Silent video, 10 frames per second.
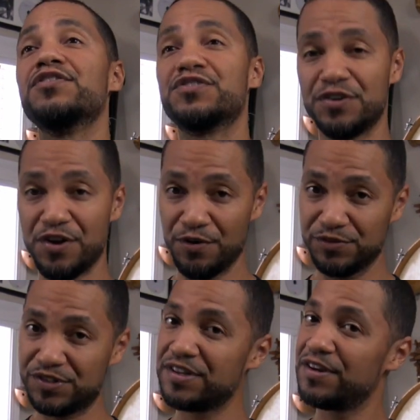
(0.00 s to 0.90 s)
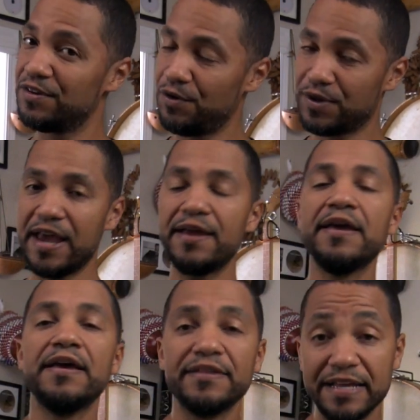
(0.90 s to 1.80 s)
notes. Okay,
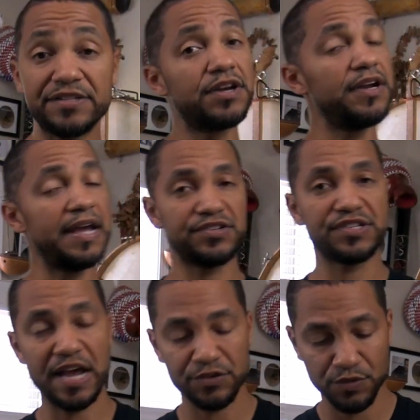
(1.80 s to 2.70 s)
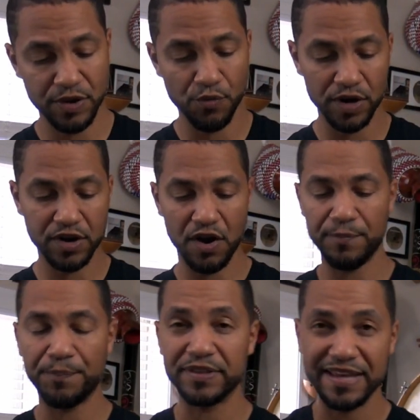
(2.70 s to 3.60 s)
that's a good exercise where we can work on it,
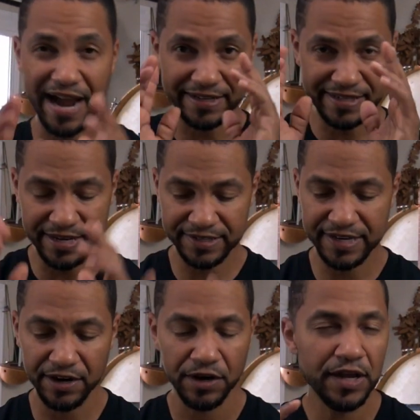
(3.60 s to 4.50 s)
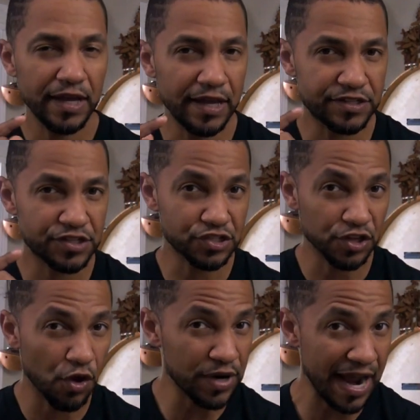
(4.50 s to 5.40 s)
but the idea is here is
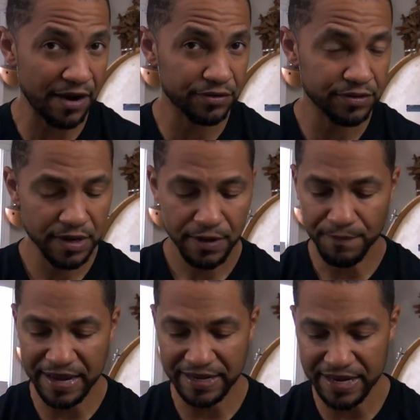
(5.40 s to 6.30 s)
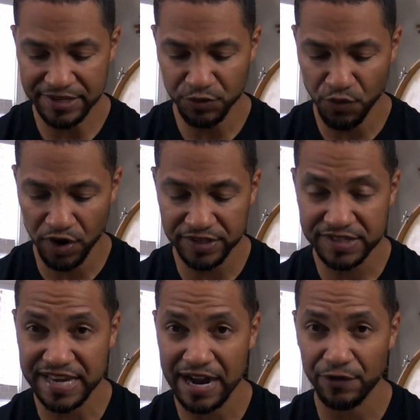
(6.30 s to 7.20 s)
slow down, make each one
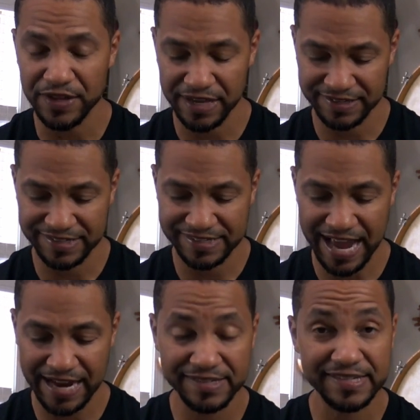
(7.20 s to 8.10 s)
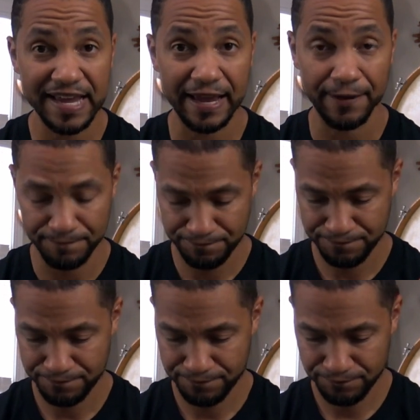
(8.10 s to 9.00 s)
sound the exact same.
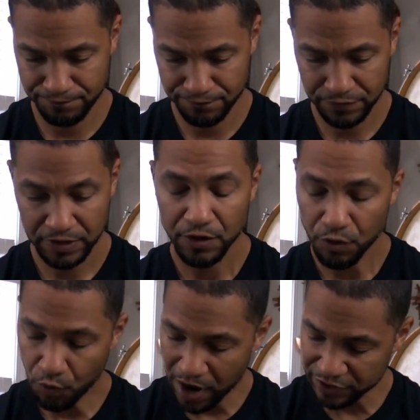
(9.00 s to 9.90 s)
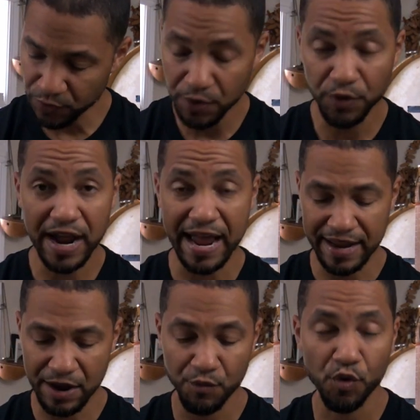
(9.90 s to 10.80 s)
Watch where we're at
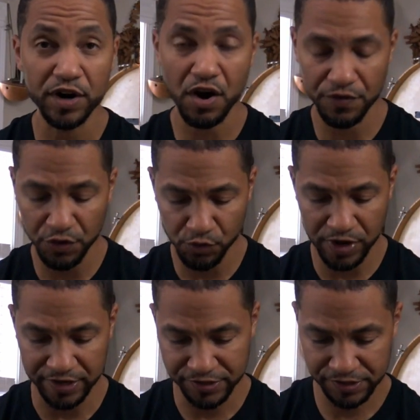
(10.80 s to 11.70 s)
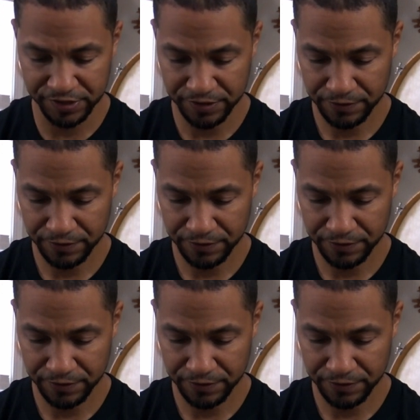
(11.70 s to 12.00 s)
and work on the wrists.